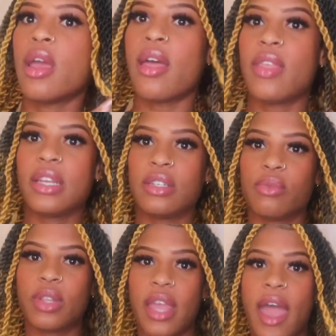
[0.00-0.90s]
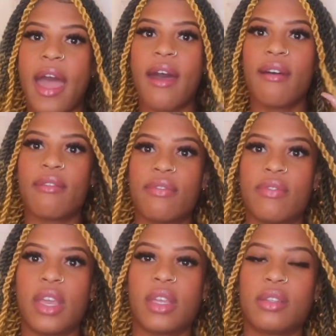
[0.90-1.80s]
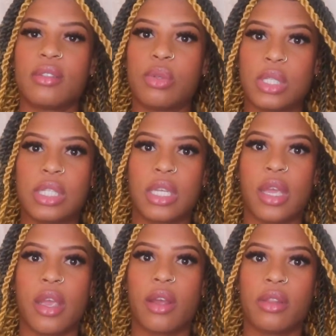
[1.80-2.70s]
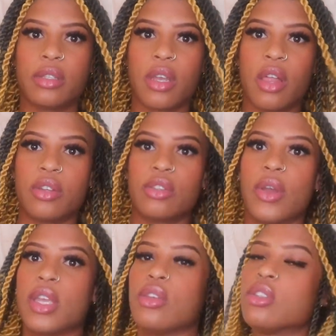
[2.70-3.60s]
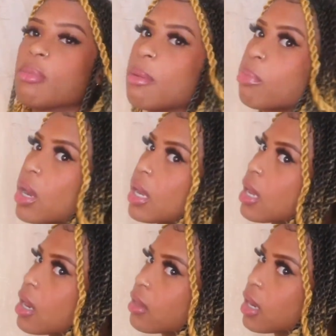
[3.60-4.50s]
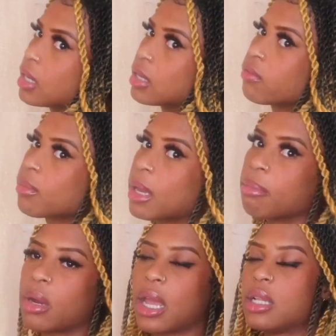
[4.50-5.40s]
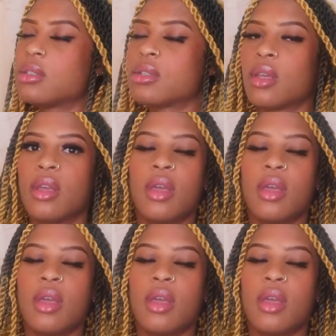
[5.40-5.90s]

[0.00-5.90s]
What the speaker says: and they didn't really have like twisting hair in this color, so I used my braiding hair that I did for my braids.